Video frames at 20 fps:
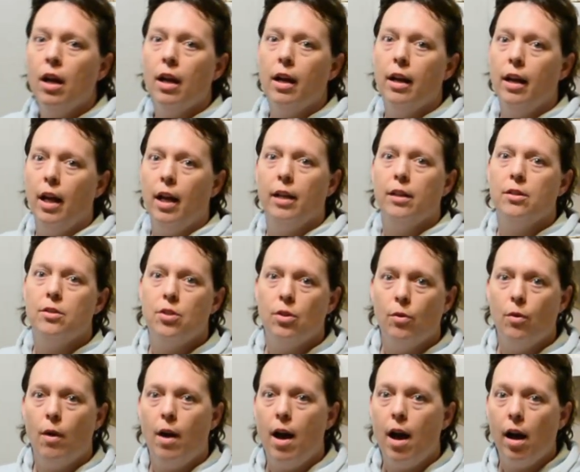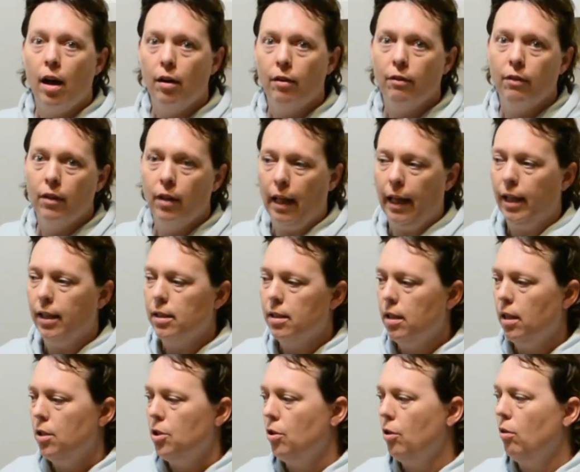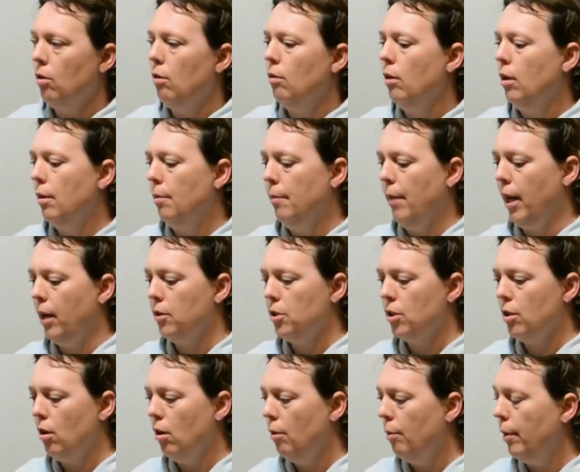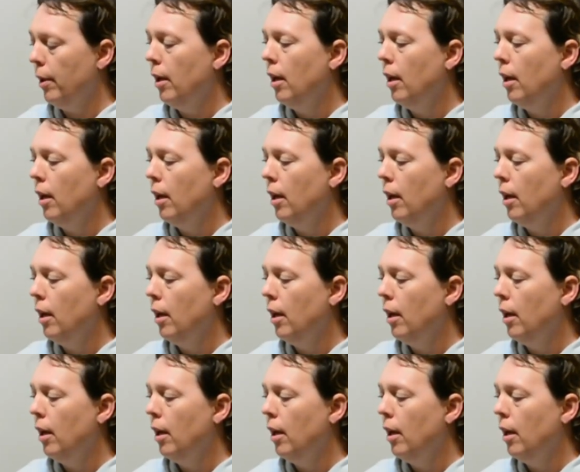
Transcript: And I do have like a digital microscope.